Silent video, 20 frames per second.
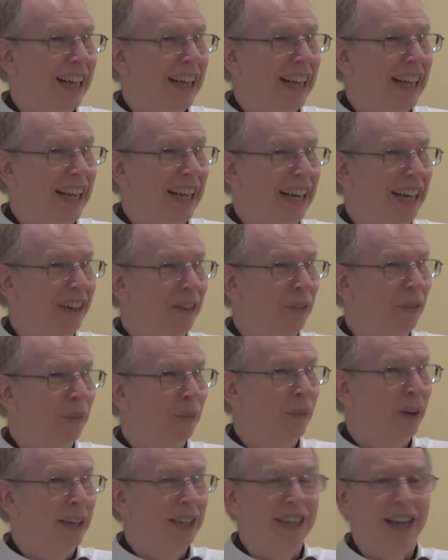in
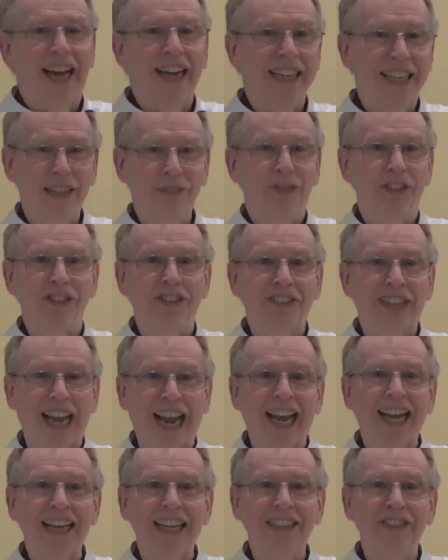when God gives his
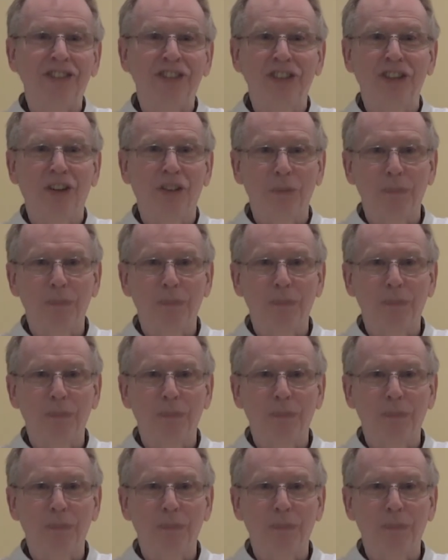talents, you know,